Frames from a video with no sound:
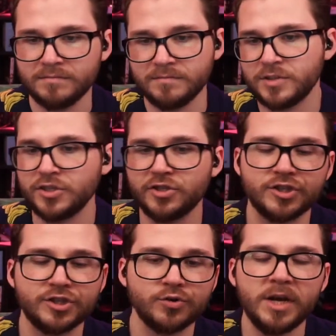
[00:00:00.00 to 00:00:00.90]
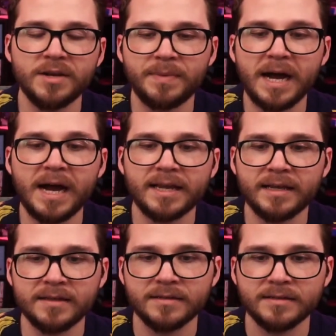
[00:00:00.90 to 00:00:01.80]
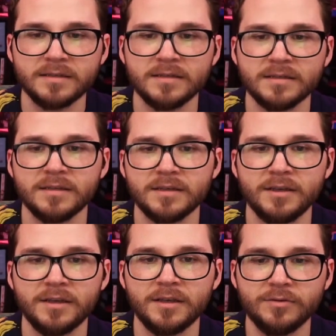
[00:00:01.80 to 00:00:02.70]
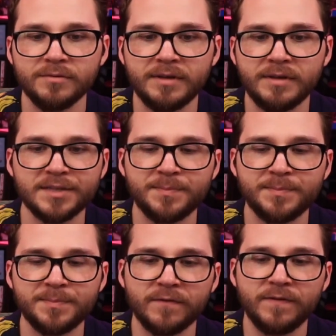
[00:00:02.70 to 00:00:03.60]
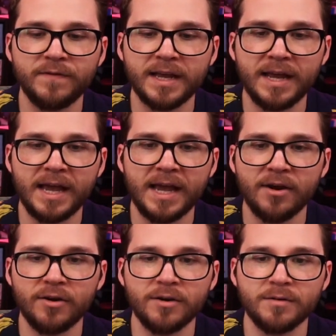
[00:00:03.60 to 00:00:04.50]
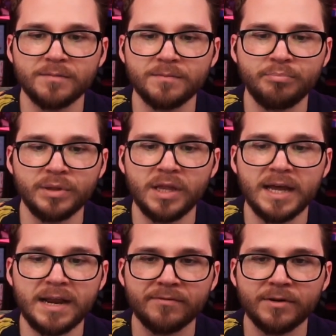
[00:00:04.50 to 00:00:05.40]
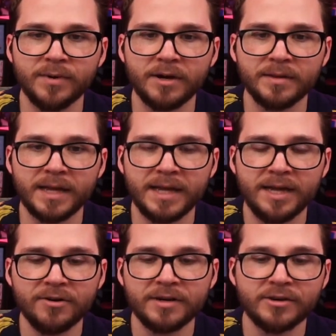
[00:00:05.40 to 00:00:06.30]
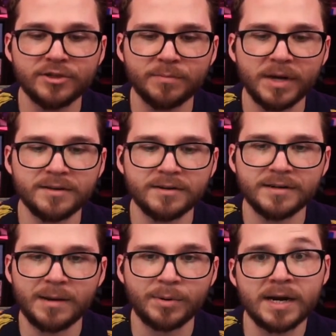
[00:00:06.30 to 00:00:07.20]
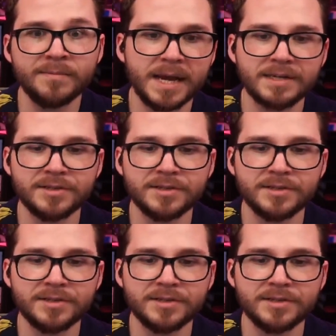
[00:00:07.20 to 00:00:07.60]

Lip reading: destroyed body. You know, gasping for fucking air, blood everywhere. Like, here, here's your brother. I brought him back to